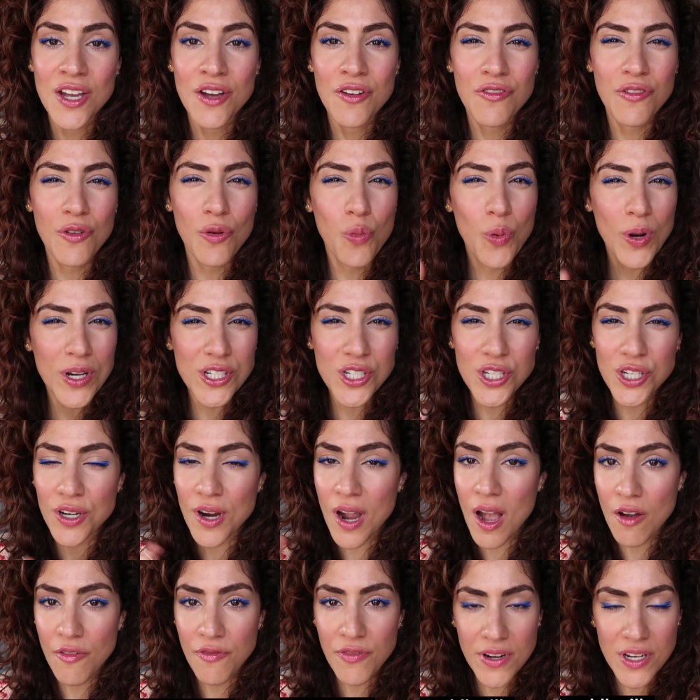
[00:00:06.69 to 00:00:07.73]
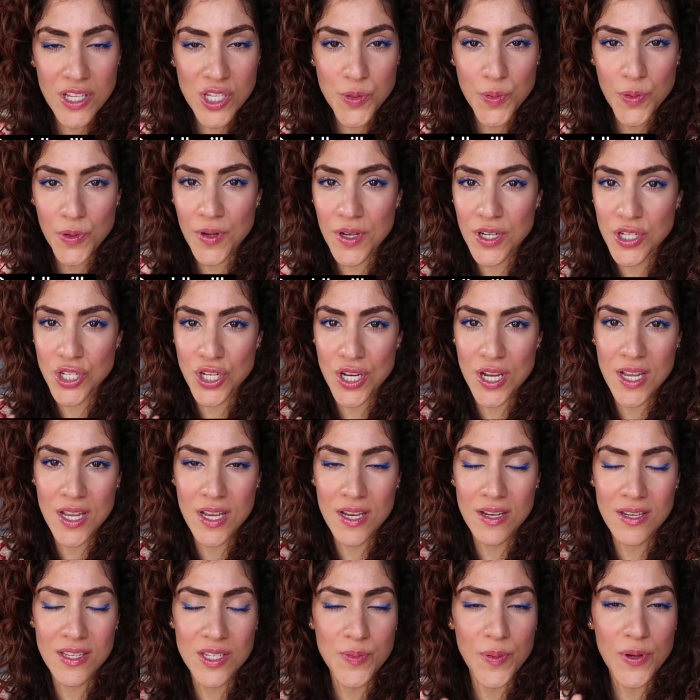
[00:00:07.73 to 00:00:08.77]
for winter outfit
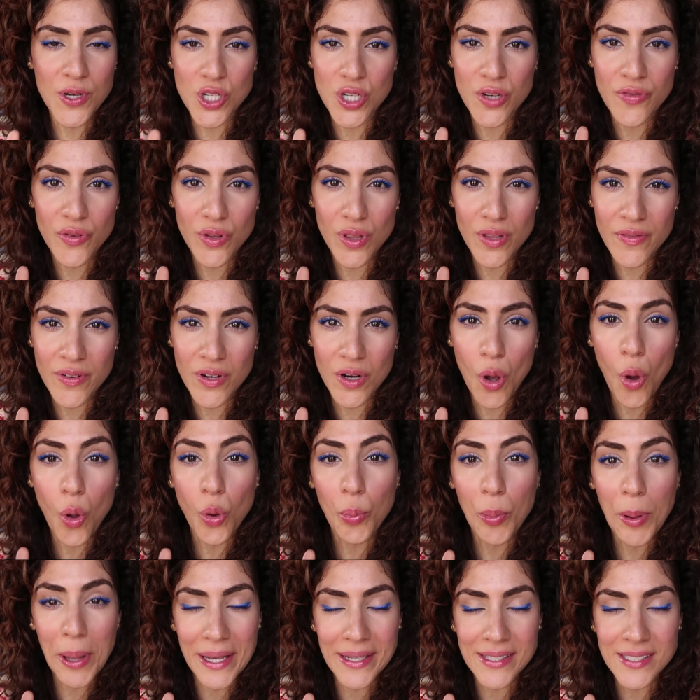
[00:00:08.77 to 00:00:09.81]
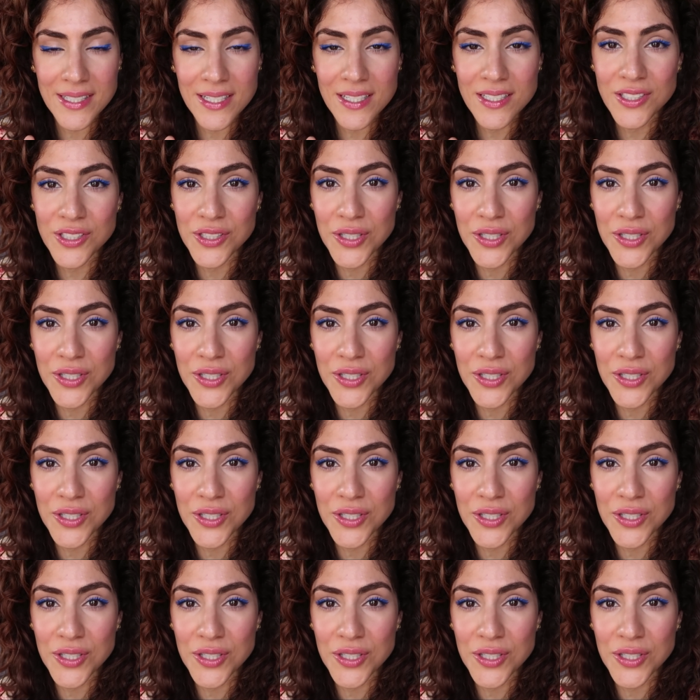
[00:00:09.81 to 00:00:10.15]
inspiration, especially if you live in cold places.